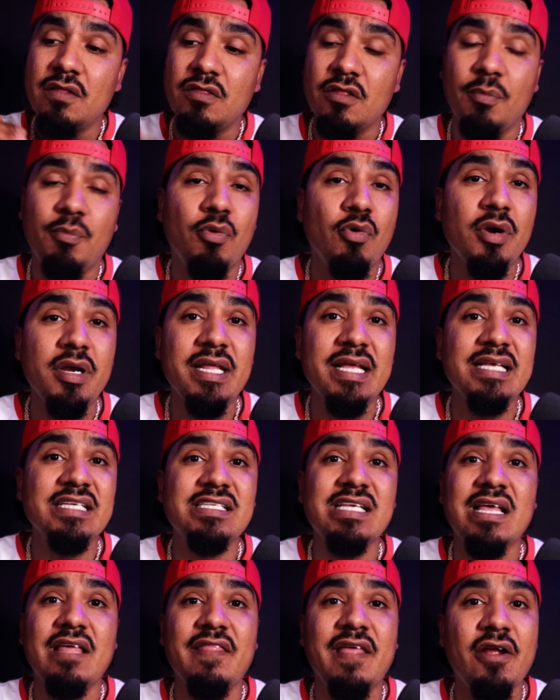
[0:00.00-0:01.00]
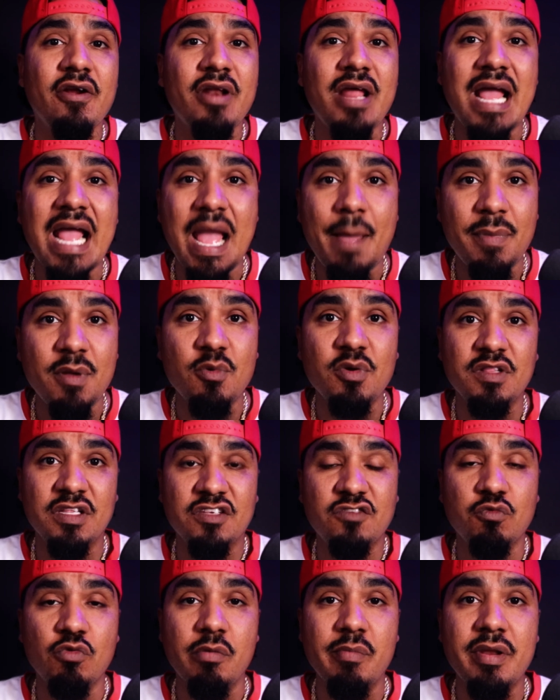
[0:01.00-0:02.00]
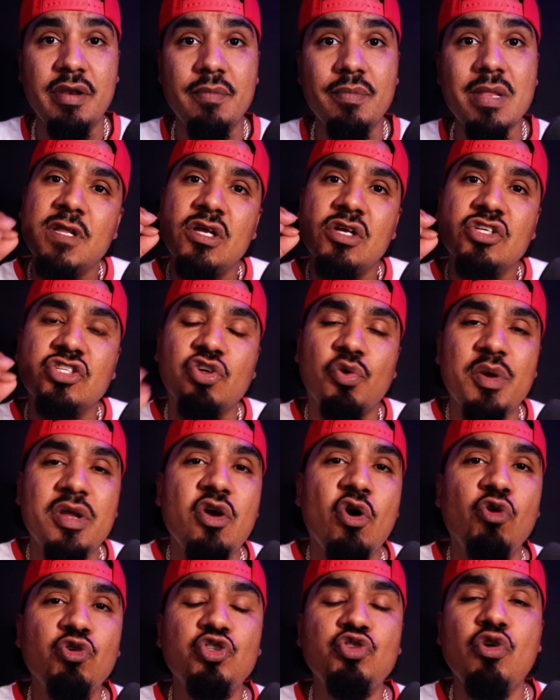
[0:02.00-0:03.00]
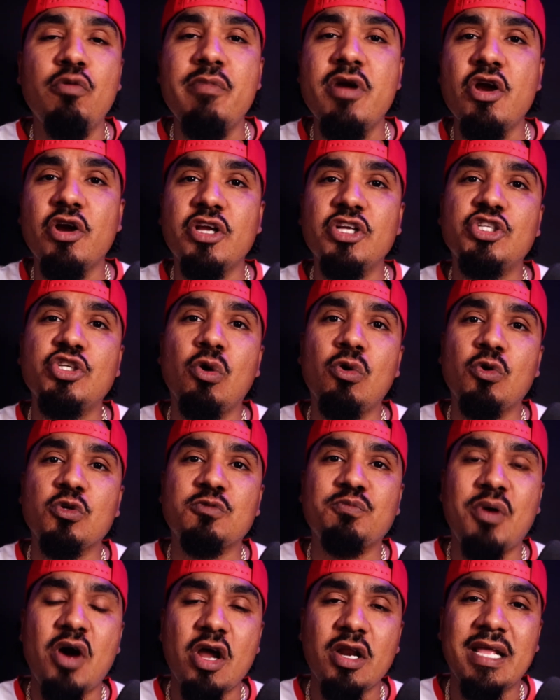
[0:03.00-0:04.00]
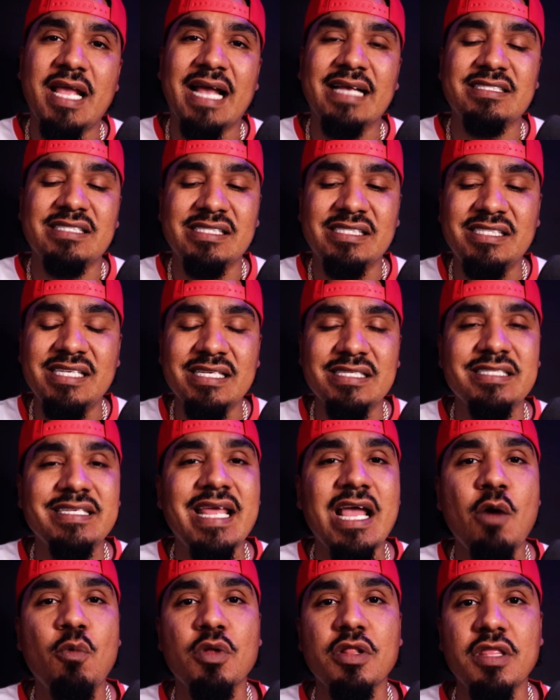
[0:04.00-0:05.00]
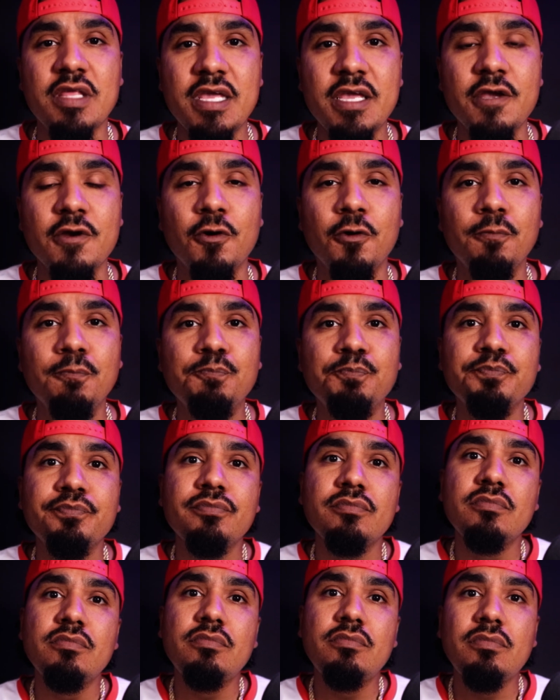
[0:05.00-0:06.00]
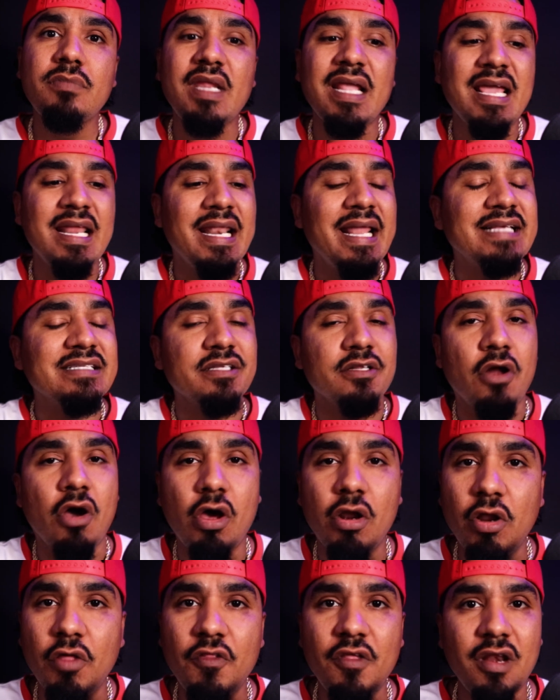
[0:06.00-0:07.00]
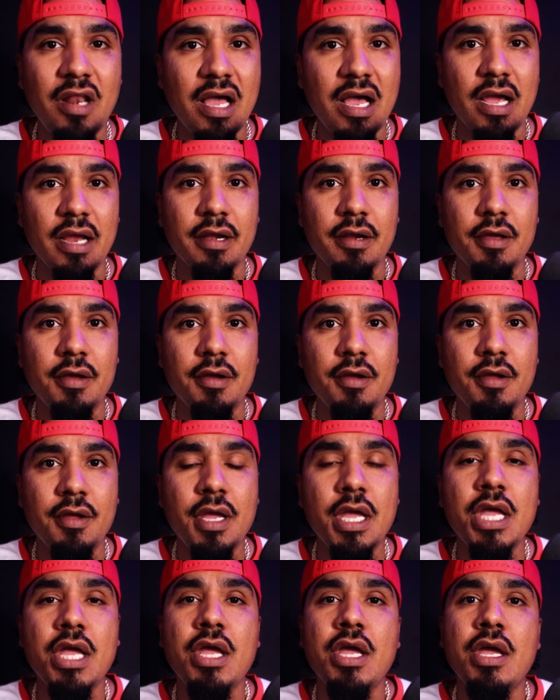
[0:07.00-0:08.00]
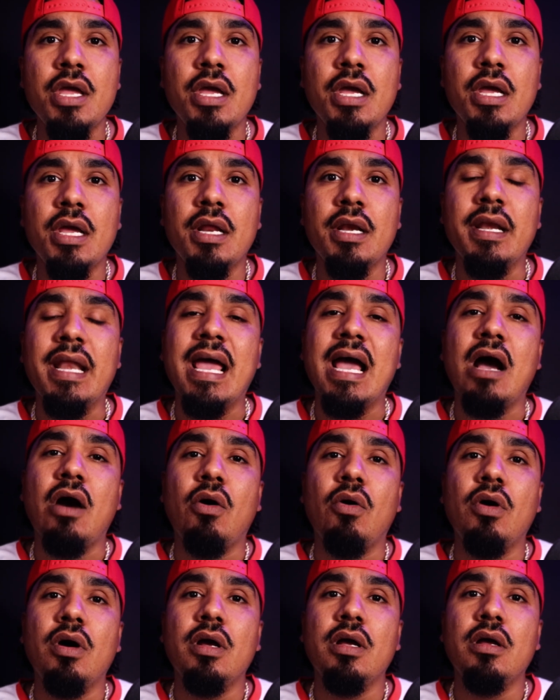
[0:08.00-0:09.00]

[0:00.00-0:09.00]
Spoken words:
The point is, they are not happy with this woman. So he goes to American Cholo's podcast and sits down with Gil and lays it all on the line. Now,